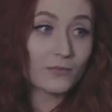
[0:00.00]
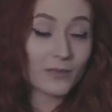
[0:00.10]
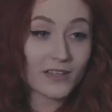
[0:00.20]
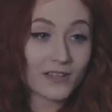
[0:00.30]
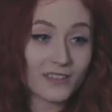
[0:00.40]

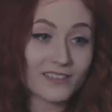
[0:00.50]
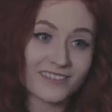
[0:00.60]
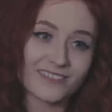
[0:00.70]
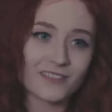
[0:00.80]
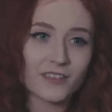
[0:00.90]
but
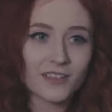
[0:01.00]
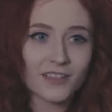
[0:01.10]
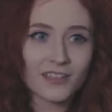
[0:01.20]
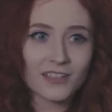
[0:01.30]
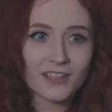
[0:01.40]

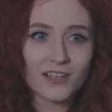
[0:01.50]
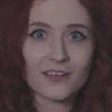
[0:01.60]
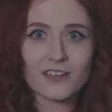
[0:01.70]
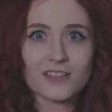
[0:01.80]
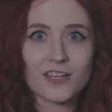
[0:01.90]

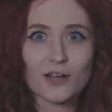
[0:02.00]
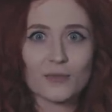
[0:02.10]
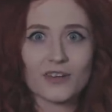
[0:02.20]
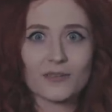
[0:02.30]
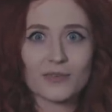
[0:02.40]
aren't as scared
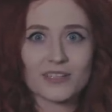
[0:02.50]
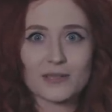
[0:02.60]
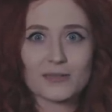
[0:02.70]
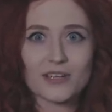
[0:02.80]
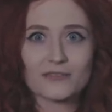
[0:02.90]
about it
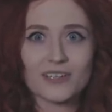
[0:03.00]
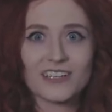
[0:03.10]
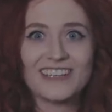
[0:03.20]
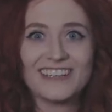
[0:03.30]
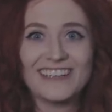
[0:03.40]
because I'm terrified.